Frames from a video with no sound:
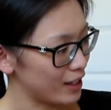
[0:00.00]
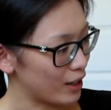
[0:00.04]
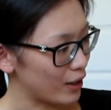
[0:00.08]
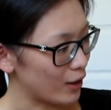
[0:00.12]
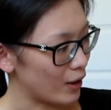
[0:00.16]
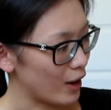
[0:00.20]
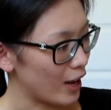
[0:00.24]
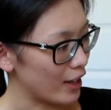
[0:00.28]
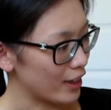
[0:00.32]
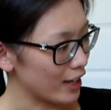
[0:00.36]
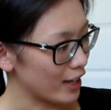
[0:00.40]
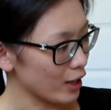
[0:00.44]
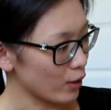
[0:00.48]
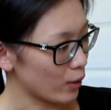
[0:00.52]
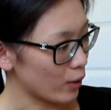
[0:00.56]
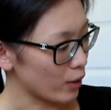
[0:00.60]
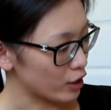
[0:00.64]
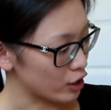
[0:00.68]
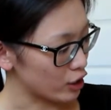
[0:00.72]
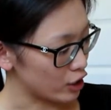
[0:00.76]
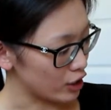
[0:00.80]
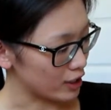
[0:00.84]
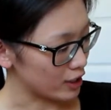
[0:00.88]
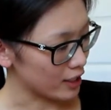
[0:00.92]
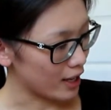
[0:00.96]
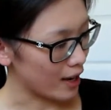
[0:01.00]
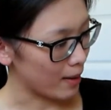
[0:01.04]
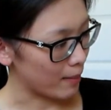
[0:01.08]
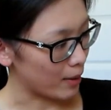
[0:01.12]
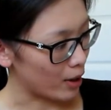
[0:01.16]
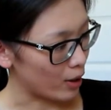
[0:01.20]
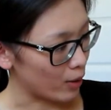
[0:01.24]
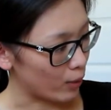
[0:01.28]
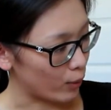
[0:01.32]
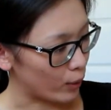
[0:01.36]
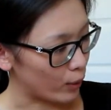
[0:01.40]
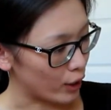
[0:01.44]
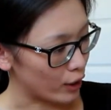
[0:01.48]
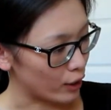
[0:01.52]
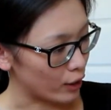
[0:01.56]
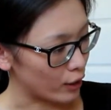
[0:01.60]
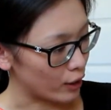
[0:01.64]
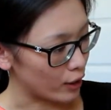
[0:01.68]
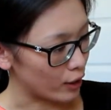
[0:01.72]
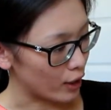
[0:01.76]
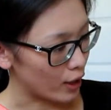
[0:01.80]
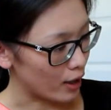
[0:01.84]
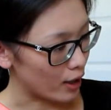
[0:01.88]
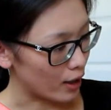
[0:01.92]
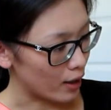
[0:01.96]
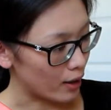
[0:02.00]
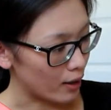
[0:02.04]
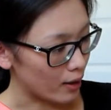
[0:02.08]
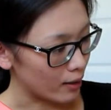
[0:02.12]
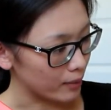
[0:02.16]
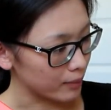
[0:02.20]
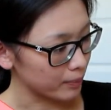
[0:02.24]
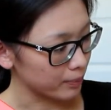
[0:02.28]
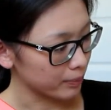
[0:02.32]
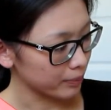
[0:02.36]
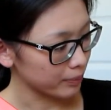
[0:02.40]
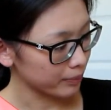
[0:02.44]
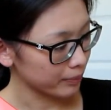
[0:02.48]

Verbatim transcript: so I think Origins came out with uh,